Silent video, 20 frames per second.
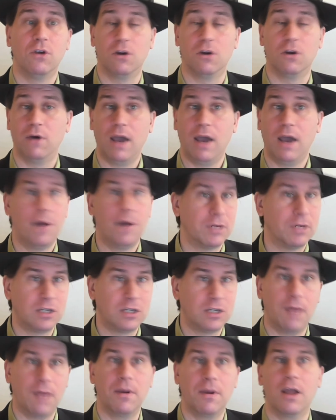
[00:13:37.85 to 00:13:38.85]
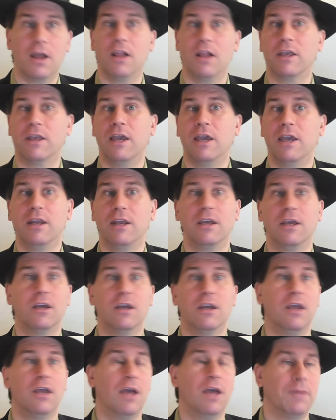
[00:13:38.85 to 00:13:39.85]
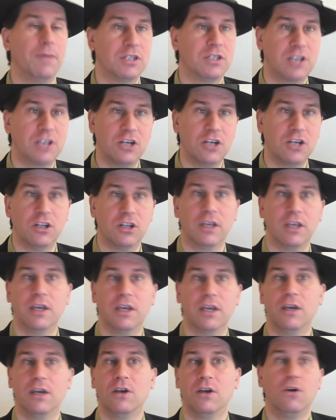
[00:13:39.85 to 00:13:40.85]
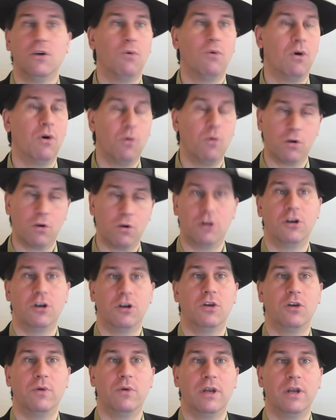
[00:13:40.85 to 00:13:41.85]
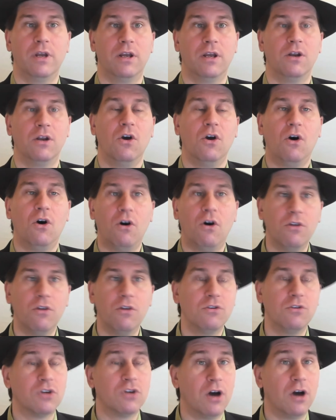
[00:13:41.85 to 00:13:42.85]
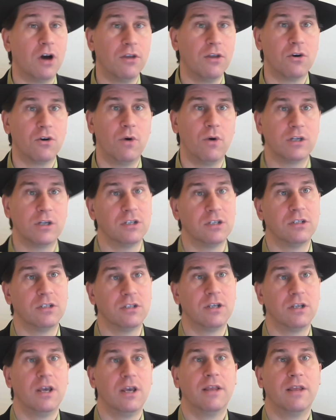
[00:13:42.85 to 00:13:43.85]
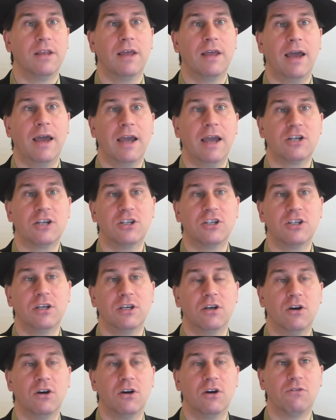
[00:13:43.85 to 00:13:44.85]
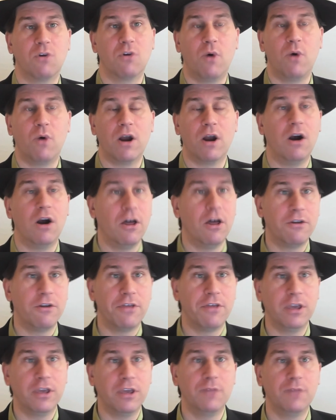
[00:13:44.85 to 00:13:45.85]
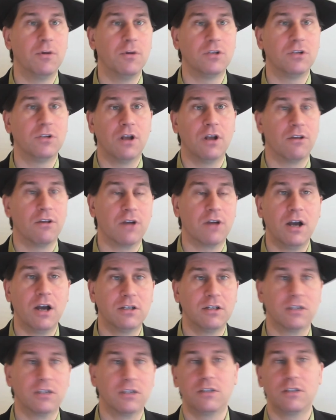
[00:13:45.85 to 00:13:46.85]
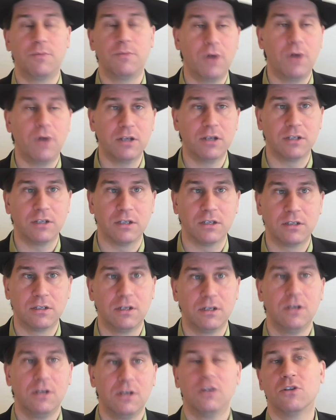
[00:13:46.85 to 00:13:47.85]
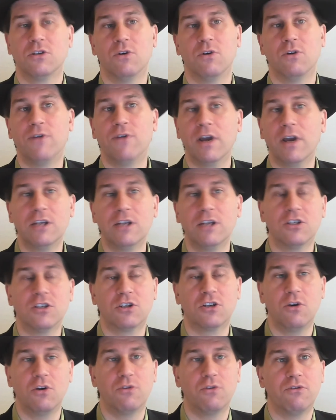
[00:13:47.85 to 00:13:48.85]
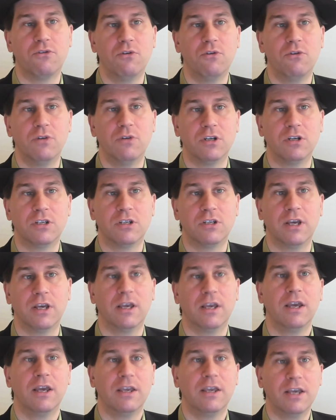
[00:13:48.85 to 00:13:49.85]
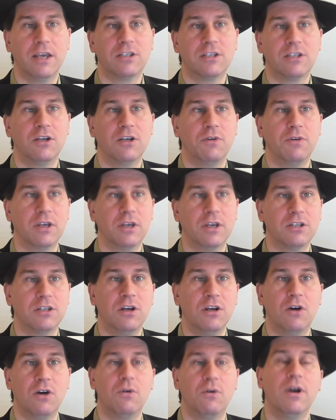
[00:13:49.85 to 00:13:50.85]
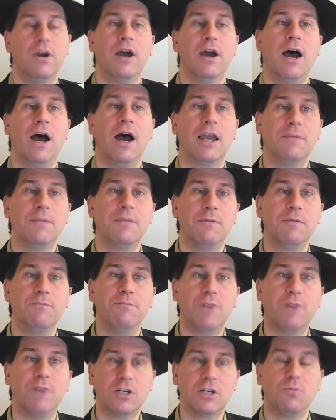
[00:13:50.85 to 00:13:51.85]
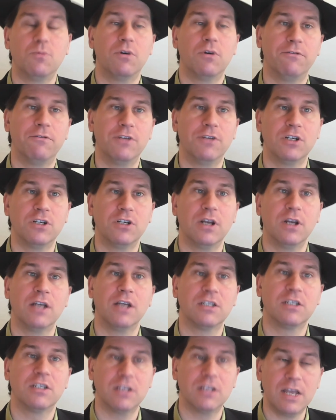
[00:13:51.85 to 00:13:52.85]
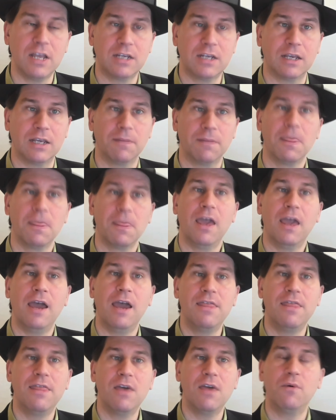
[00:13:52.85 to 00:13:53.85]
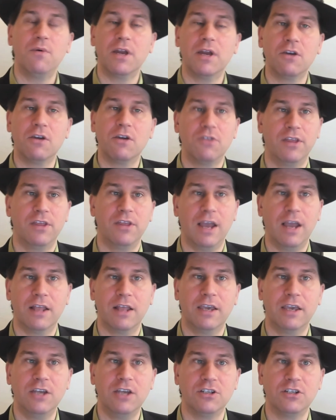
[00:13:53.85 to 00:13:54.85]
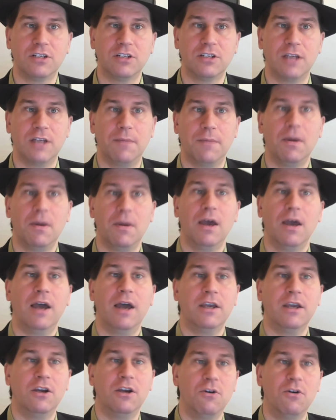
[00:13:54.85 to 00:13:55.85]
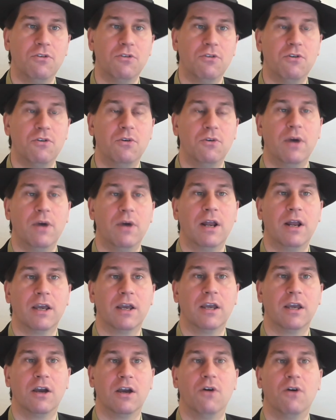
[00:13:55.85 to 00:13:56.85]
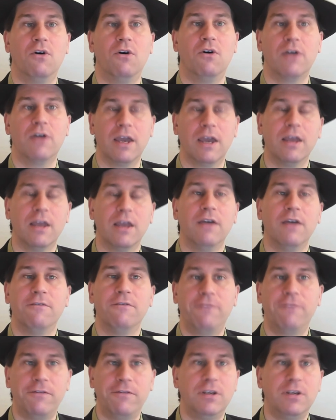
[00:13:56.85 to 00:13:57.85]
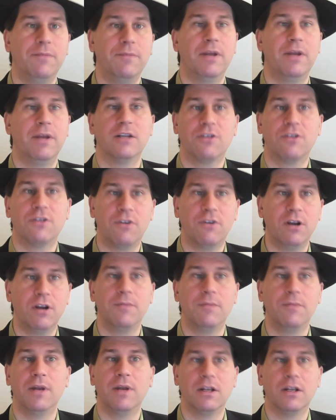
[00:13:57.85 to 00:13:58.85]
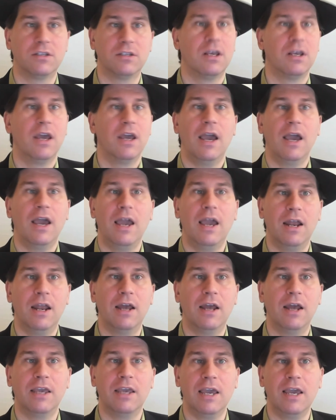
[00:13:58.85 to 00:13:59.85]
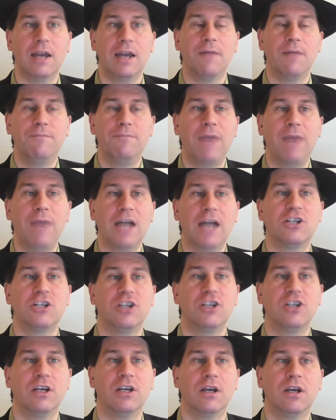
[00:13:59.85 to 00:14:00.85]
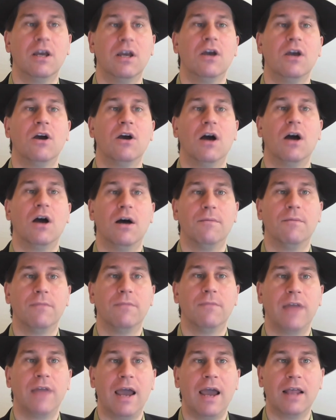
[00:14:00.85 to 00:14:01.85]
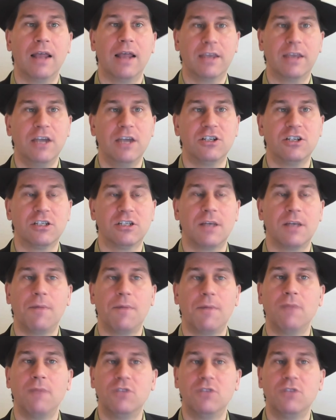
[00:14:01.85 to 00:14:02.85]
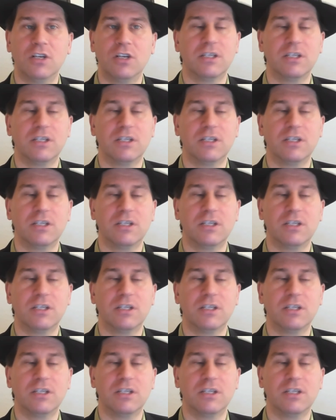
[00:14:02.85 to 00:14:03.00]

how much time am I allocating? Am I scheduling it? What order to do it in? All those are other questions that actually require other thinking modes and other contexts to process. So if I can just go through and just say, yes, no, I can be much more efficient at selecting. And then when I go through the allocation step, I can go through and I can go, okay, 15 minutes, 30 minutes. And again, batching that allocation step, I'm just